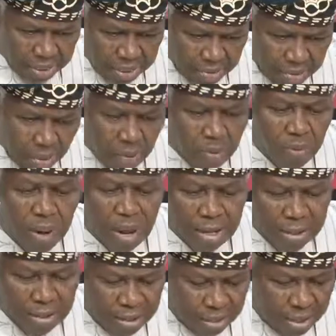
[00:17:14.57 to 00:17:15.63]
But when
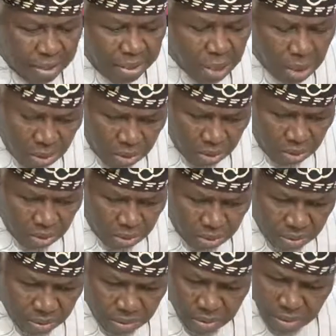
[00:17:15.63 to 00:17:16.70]
the coup
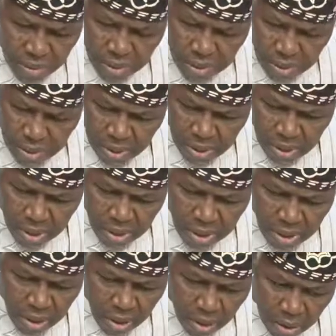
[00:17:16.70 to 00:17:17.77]

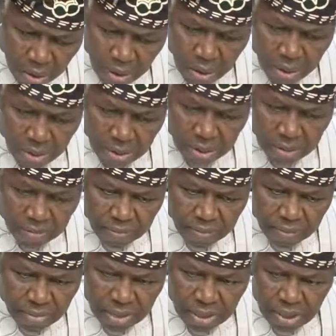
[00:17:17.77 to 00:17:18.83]
occurred,
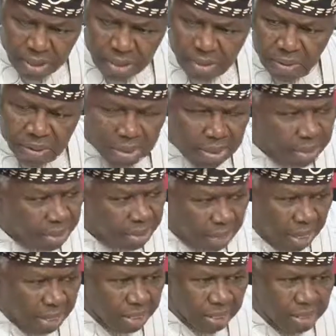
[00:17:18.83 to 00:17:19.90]
it was a sad
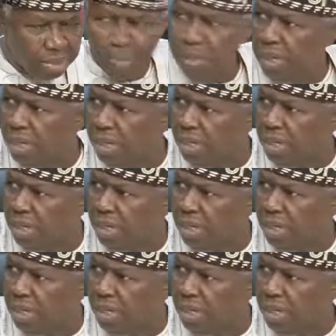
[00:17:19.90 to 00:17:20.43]
experience.